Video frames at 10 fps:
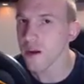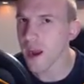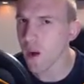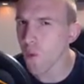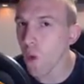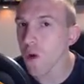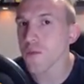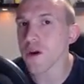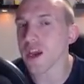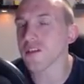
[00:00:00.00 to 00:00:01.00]
Now, wall
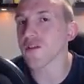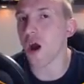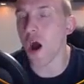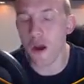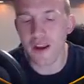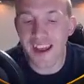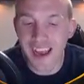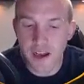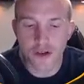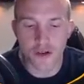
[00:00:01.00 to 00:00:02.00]
breakers are an
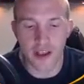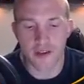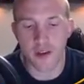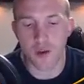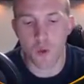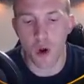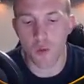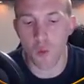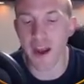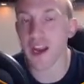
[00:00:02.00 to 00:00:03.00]
interesting
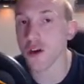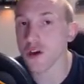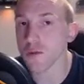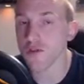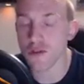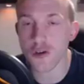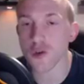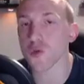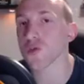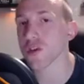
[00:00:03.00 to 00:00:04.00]
one when it comes
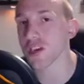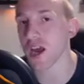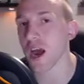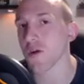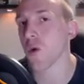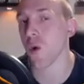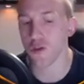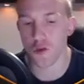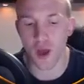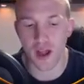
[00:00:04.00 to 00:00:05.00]
to the Town
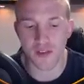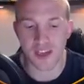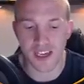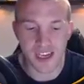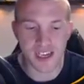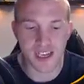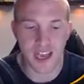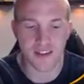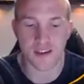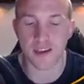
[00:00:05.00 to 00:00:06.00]
Hall 12 and the Giga
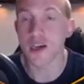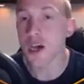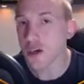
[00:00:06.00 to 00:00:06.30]
Tesla.